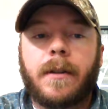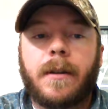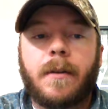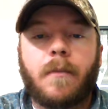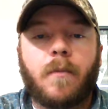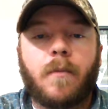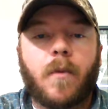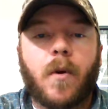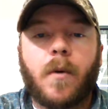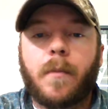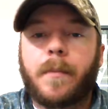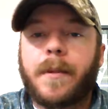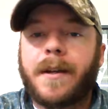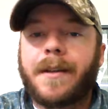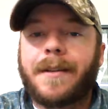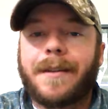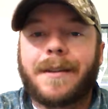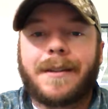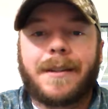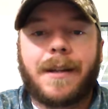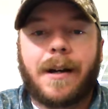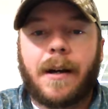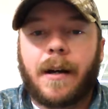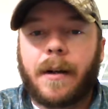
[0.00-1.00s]
won't be
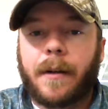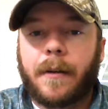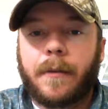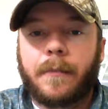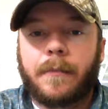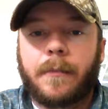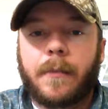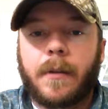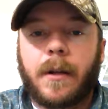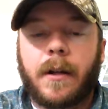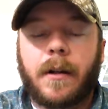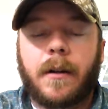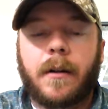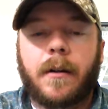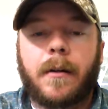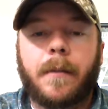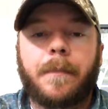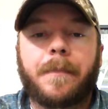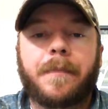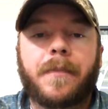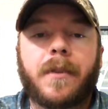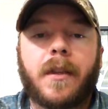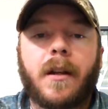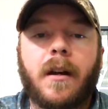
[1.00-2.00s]
this high.
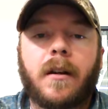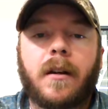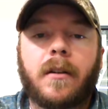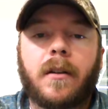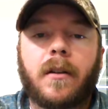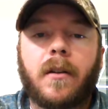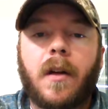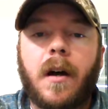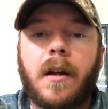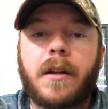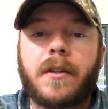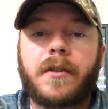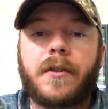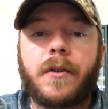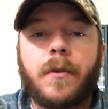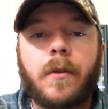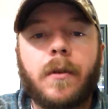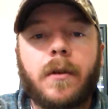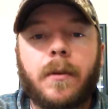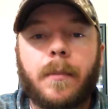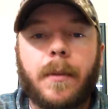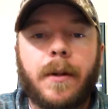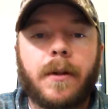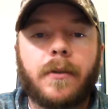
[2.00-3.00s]
On a lot of
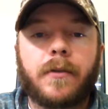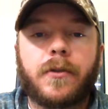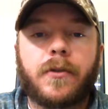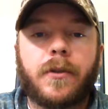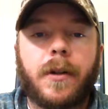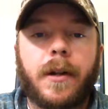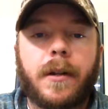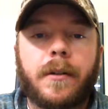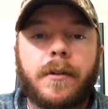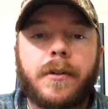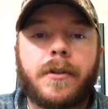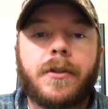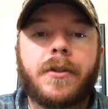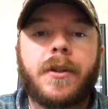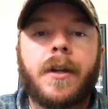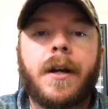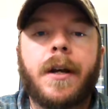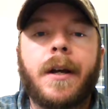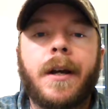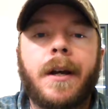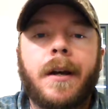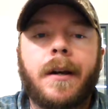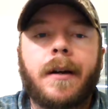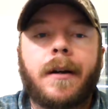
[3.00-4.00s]
200 barrel trailers,
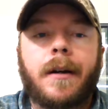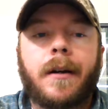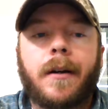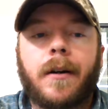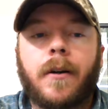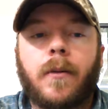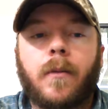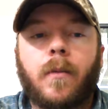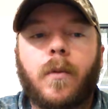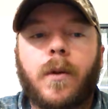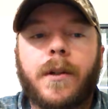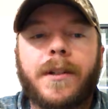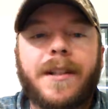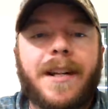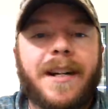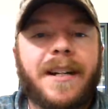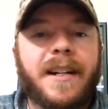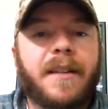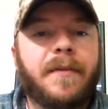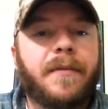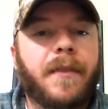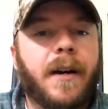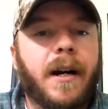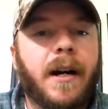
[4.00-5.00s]

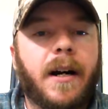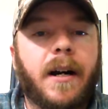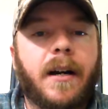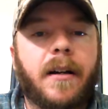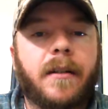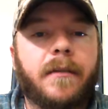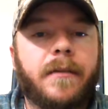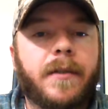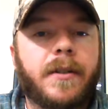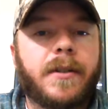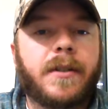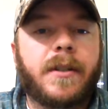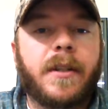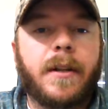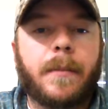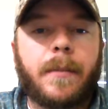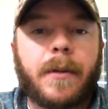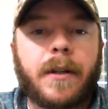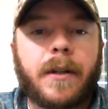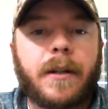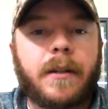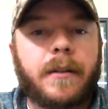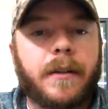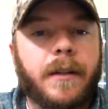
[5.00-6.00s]
195 is
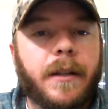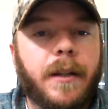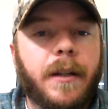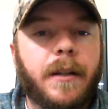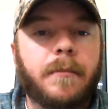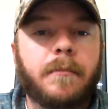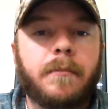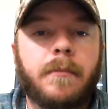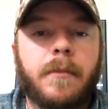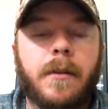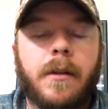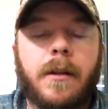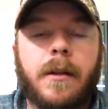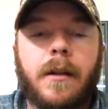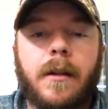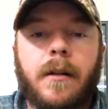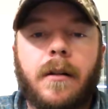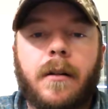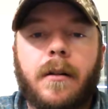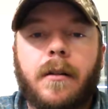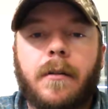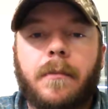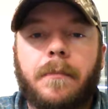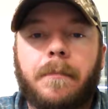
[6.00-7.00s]
typically
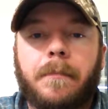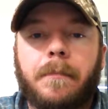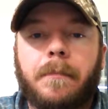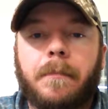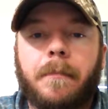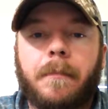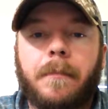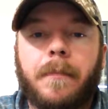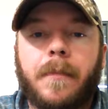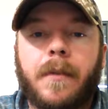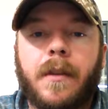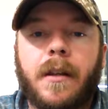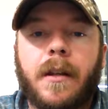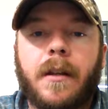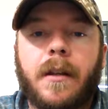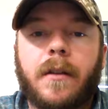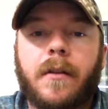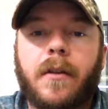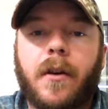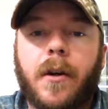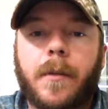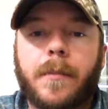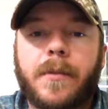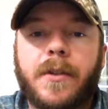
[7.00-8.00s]
the
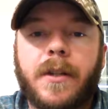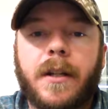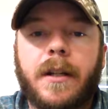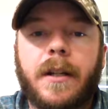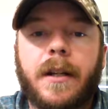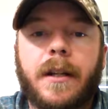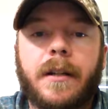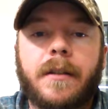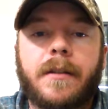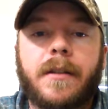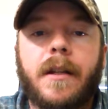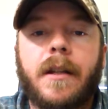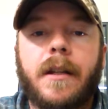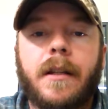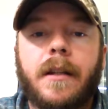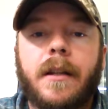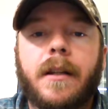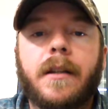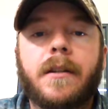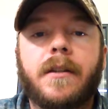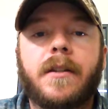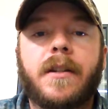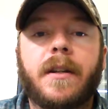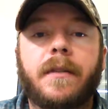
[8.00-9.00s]
alarm settings.
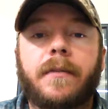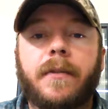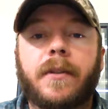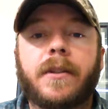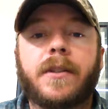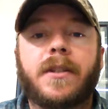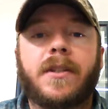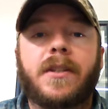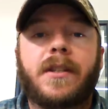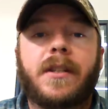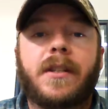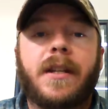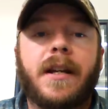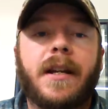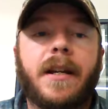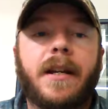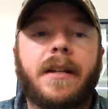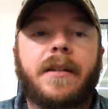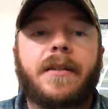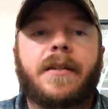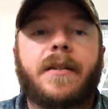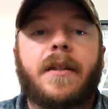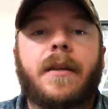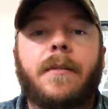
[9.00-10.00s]
In different
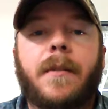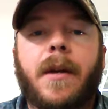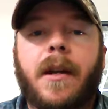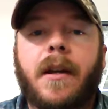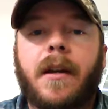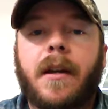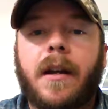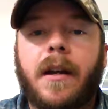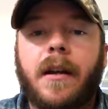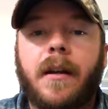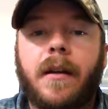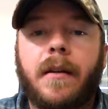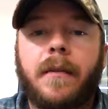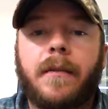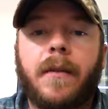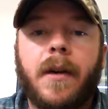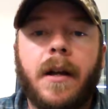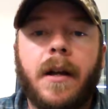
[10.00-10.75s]
states, they may have